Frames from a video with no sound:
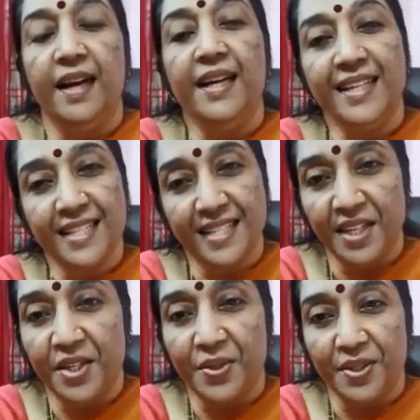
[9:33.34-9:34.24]
I
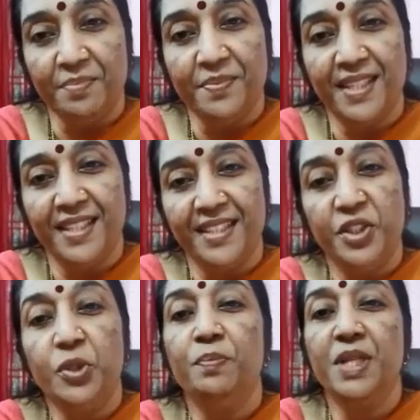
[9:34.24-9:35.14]
understand, girl.
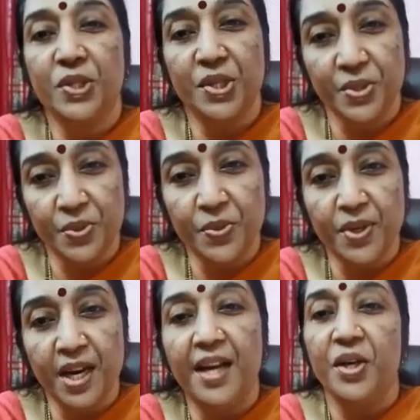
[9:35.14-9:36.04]
You miss your
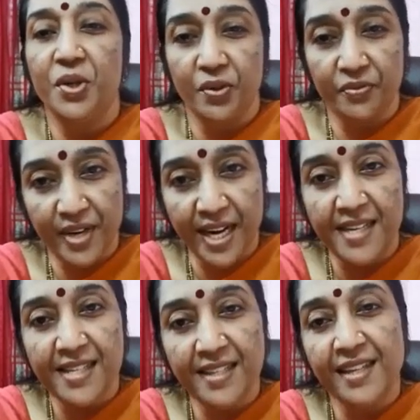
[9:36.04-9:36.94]
school, your
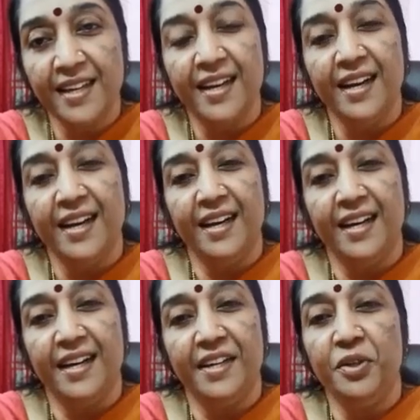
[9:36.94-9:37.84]
friends,
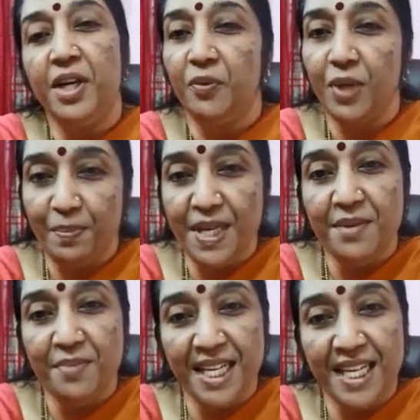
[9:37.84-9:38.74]
uh, your lovely
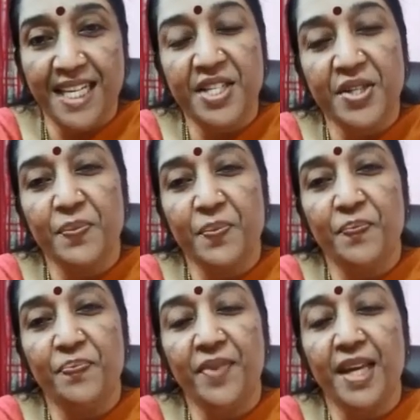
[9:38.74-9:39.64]
PT periods.
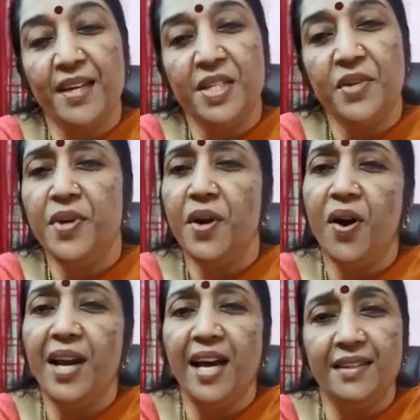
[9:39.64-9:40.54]
See, we
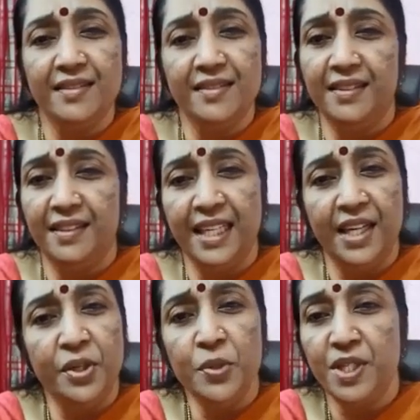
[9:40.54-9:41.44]
all are in
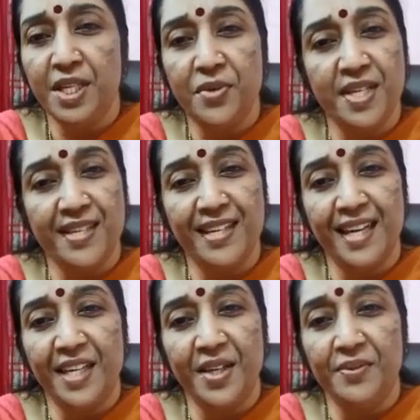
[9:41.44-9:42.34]
a new situation
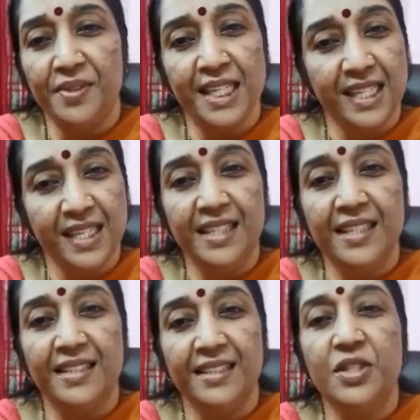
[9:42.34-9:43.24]
right now, isn't it?
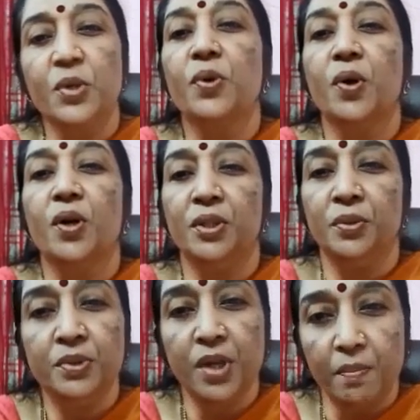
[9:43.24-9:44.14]
The so-called
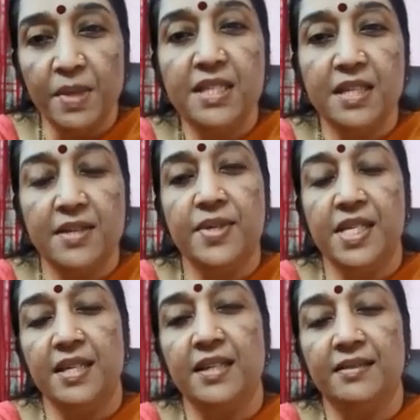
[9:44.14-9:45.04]
new normal
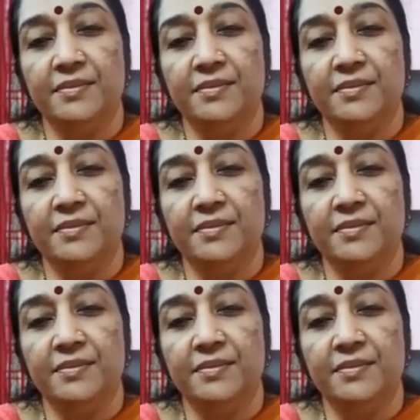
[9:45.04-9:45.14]
situation.